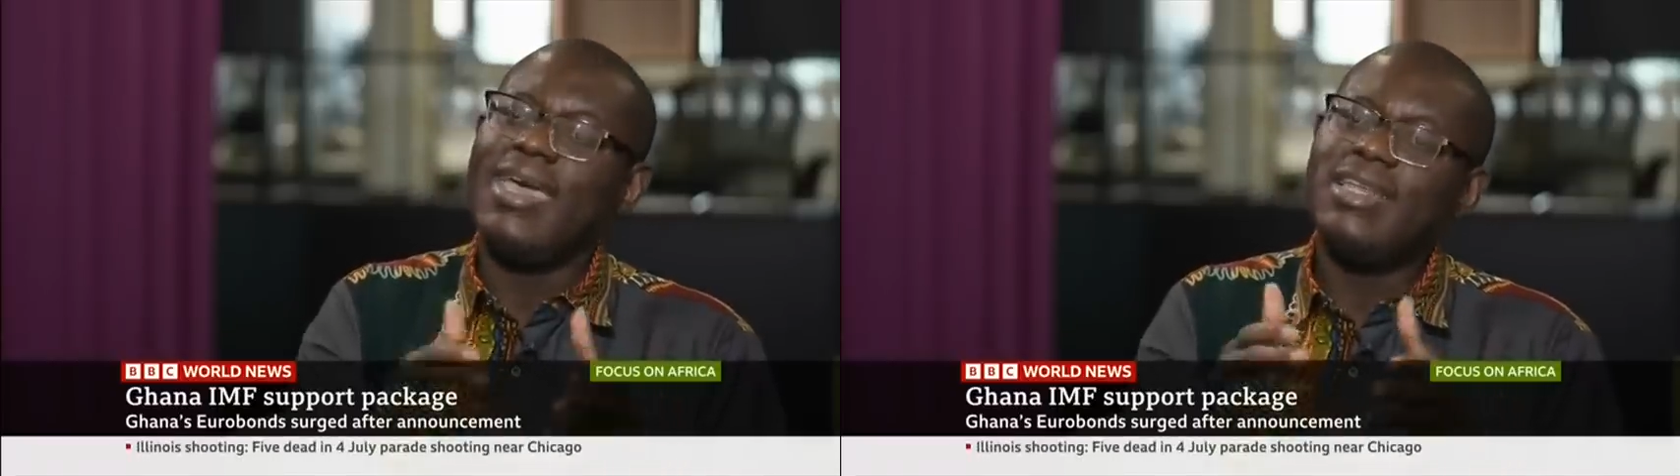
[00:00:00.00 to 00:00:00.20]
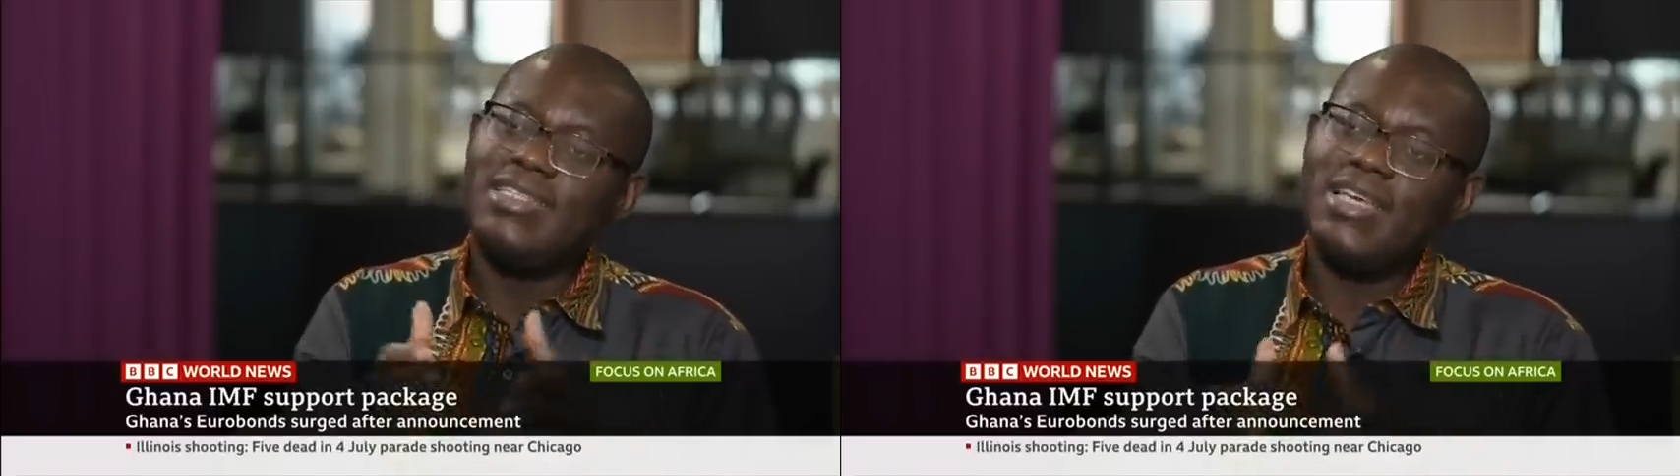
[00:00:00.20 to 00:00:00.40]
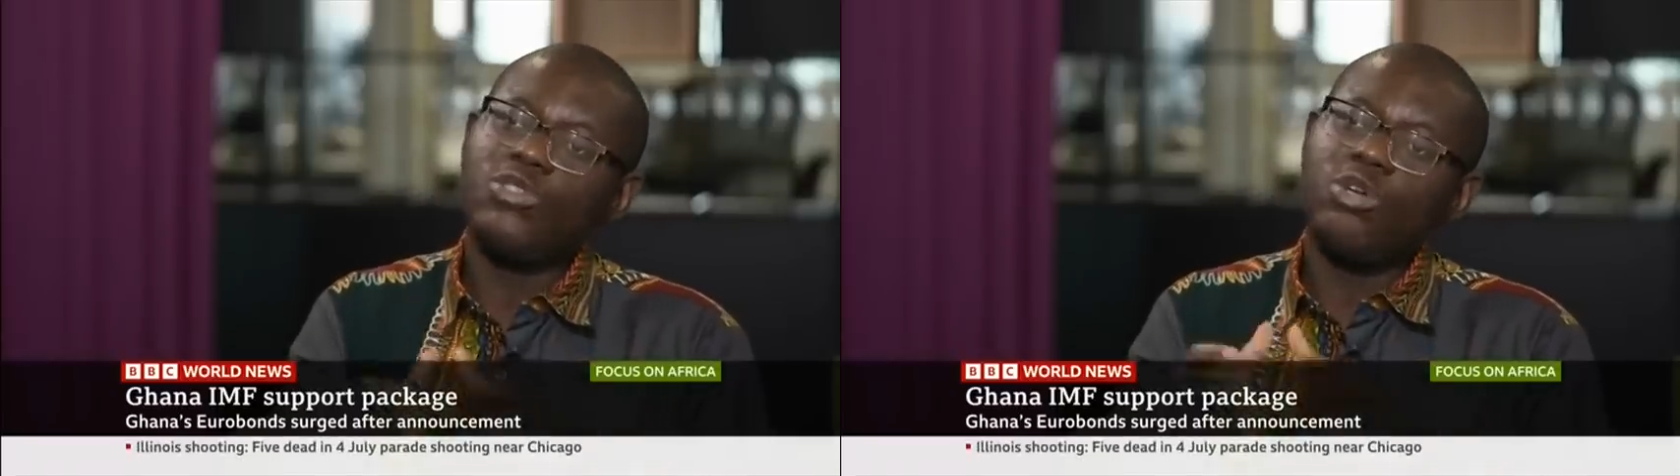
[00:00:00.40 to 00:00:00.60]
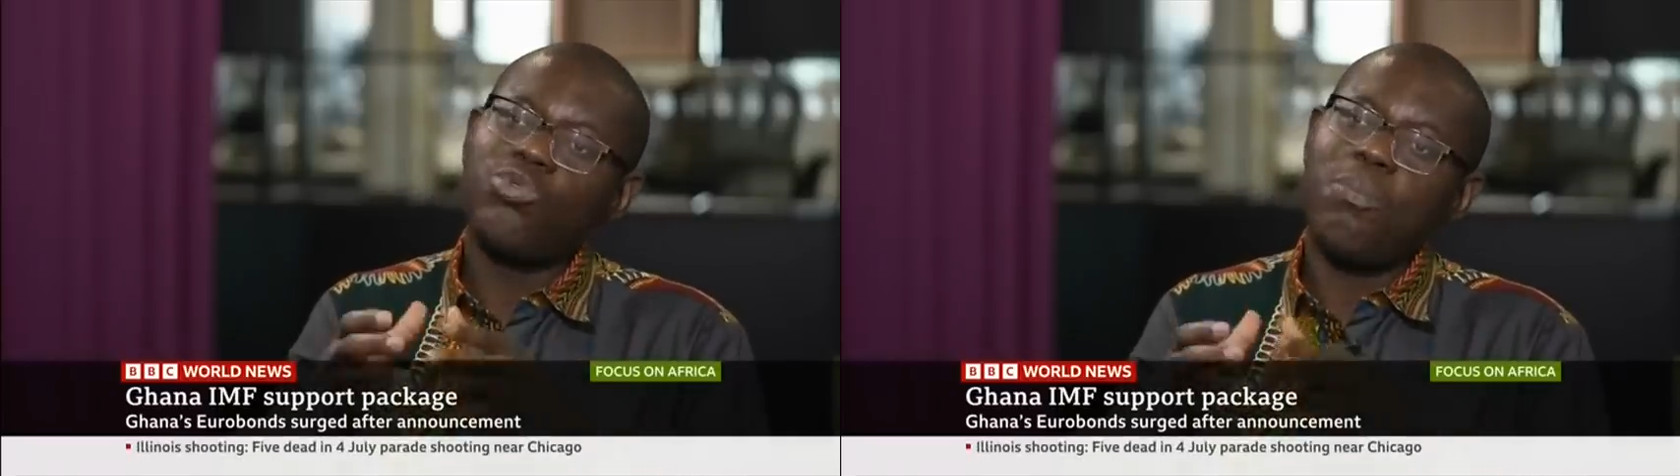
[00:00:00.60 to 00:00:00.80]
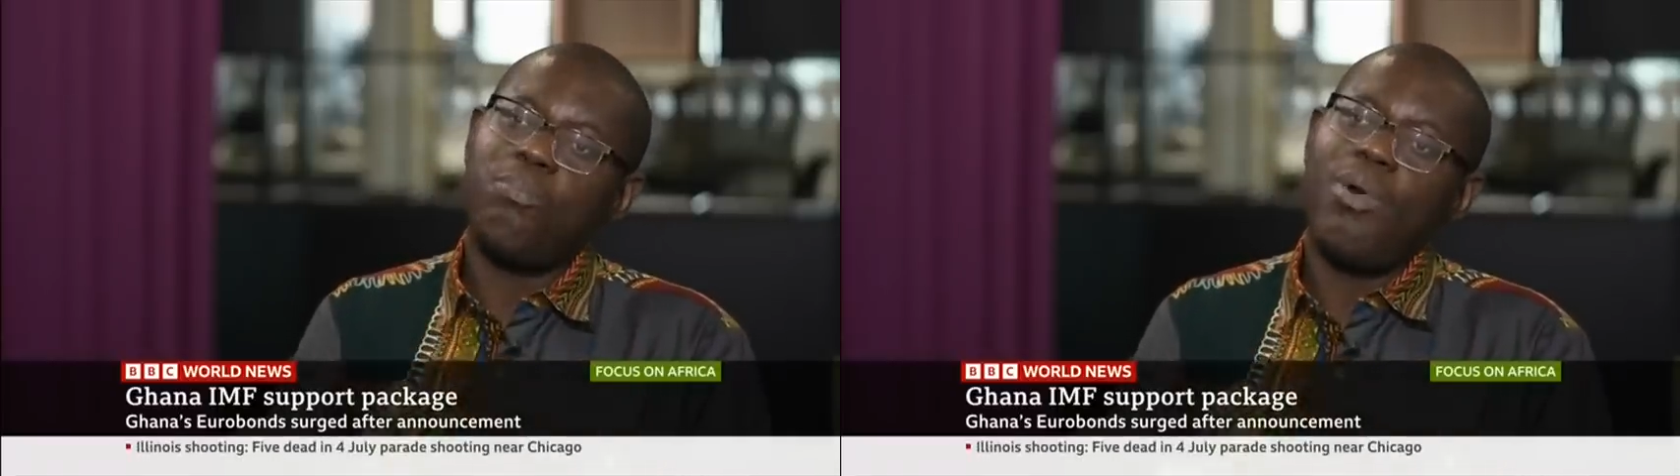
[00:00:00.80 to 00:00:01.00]
It just got
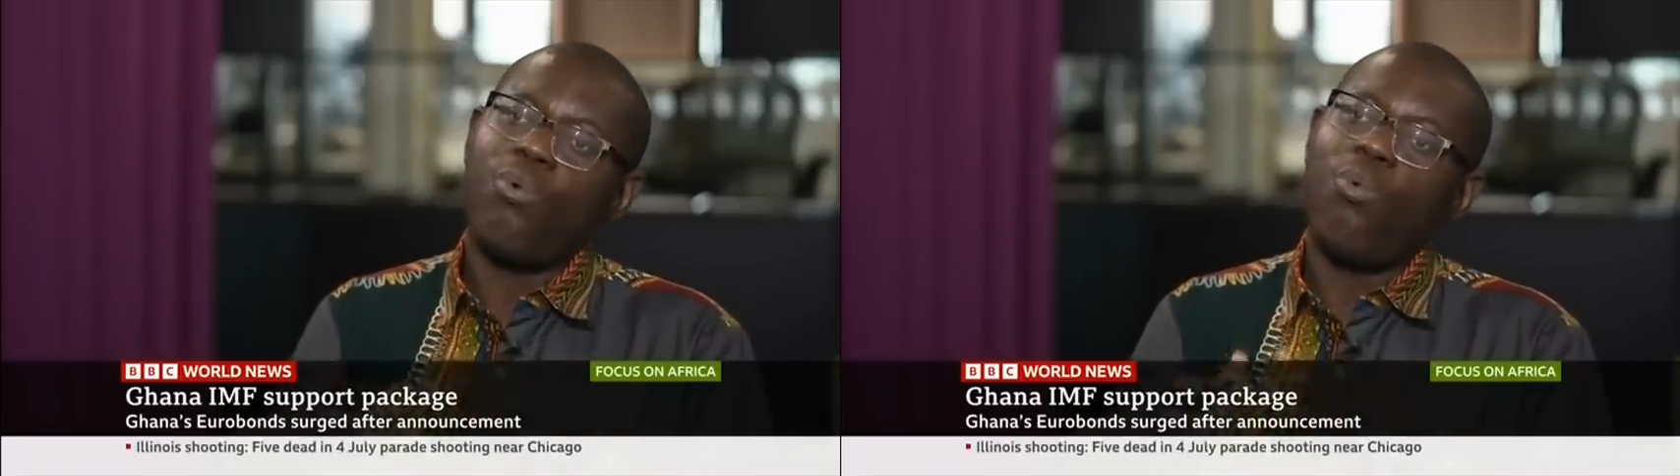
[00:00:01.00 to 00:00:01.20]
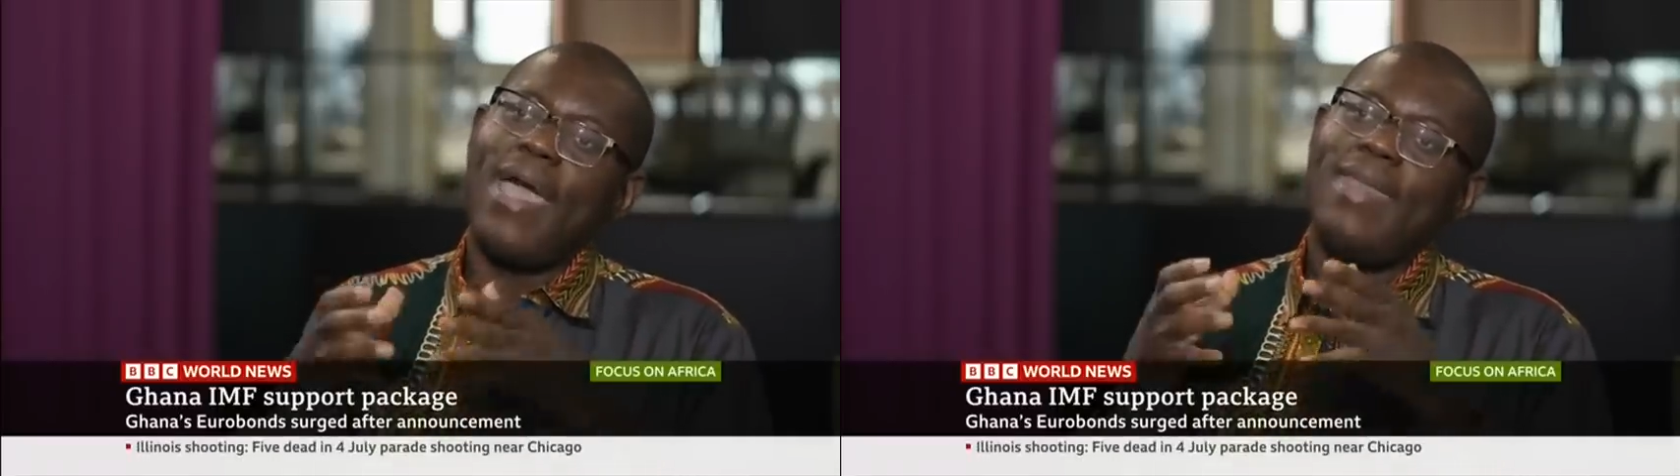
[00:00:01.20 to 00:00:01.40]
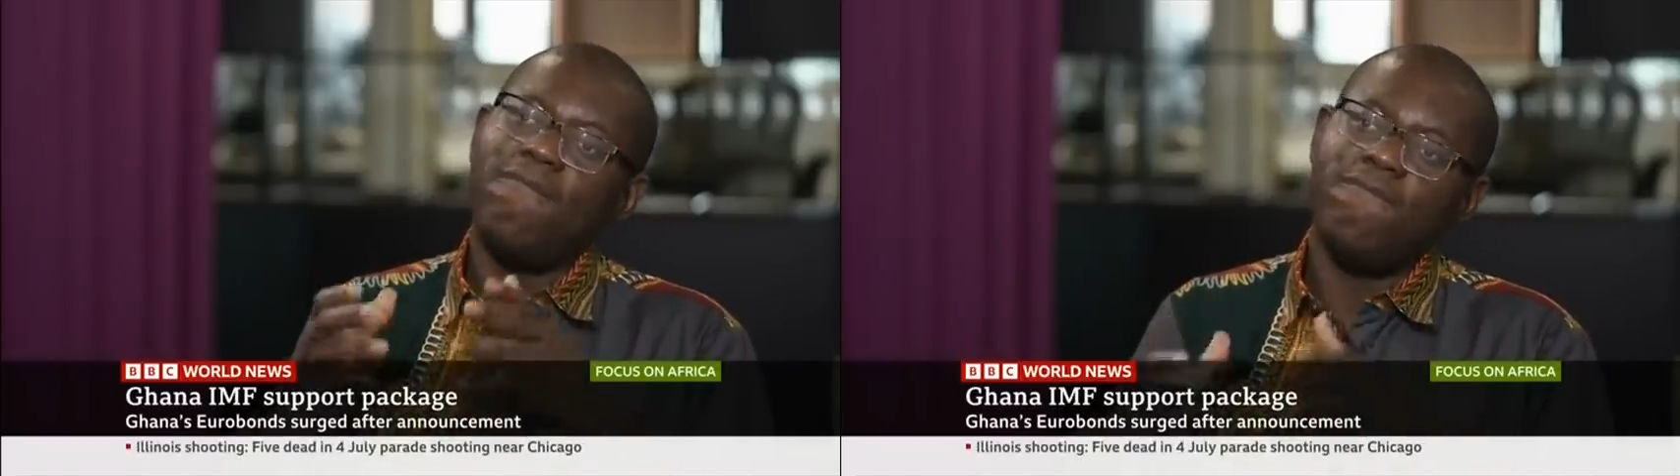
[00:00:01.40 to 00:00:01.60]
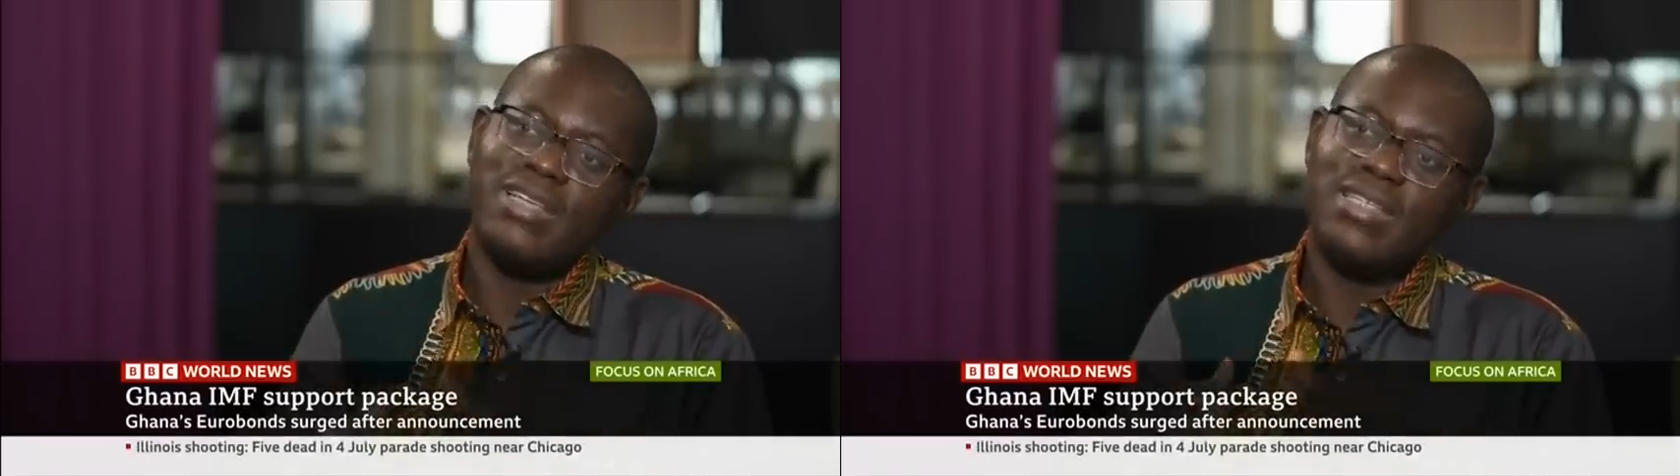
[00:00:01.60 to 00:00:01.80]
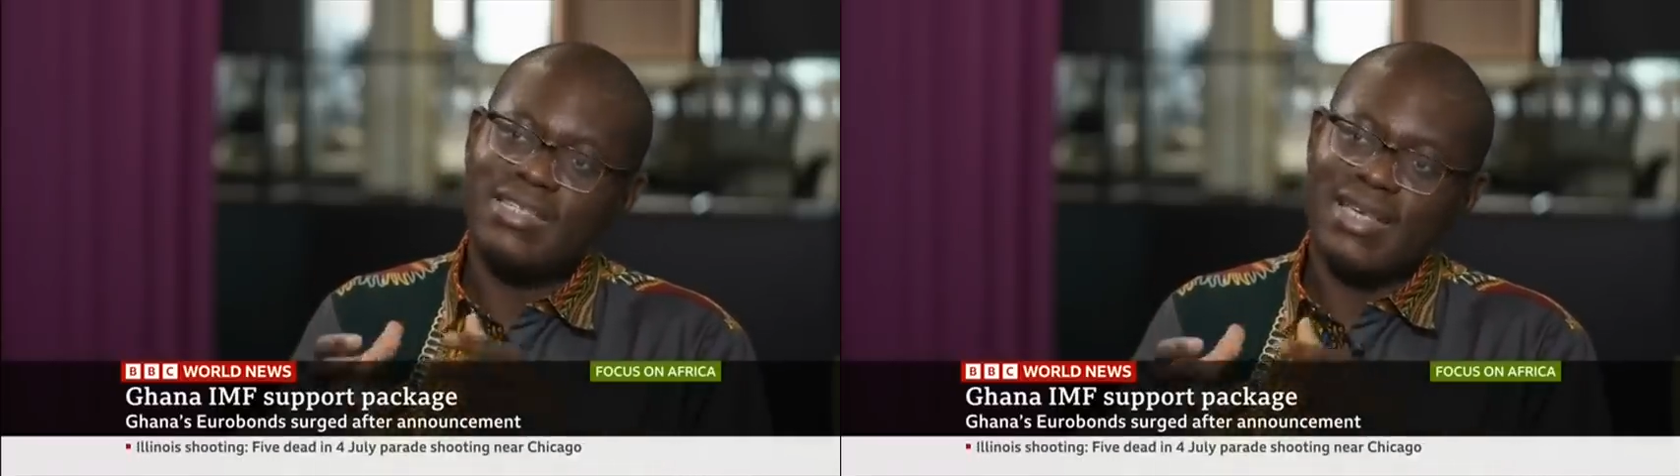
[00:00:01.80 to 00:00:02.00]
to a point where the
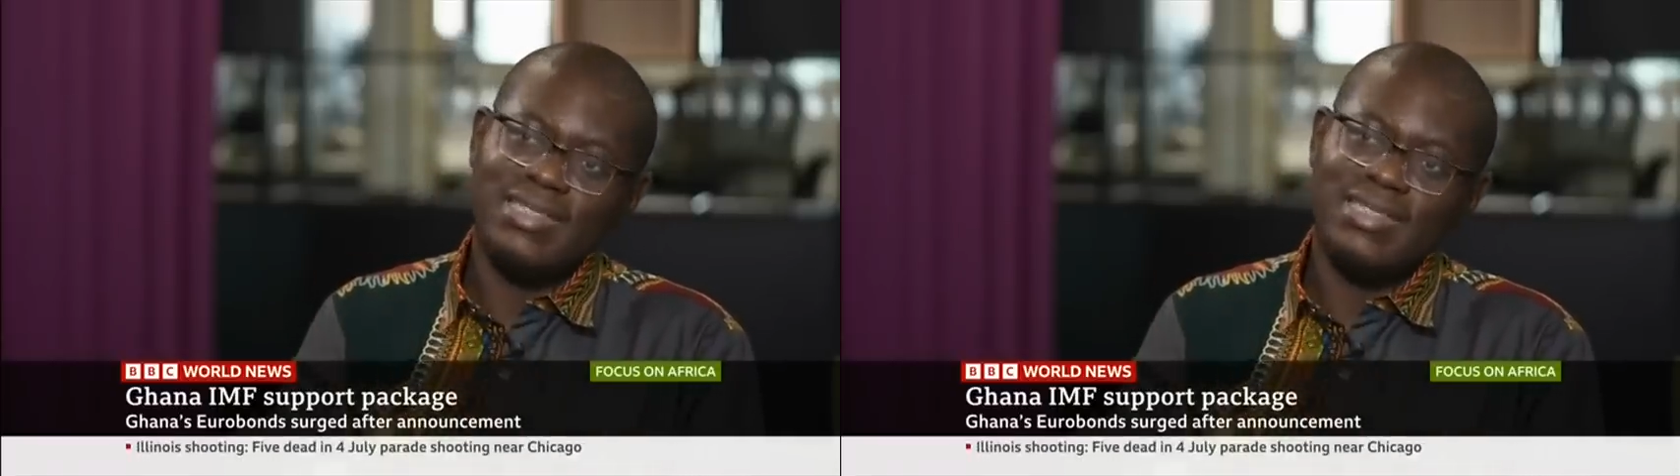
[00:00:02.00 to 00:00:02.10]
investors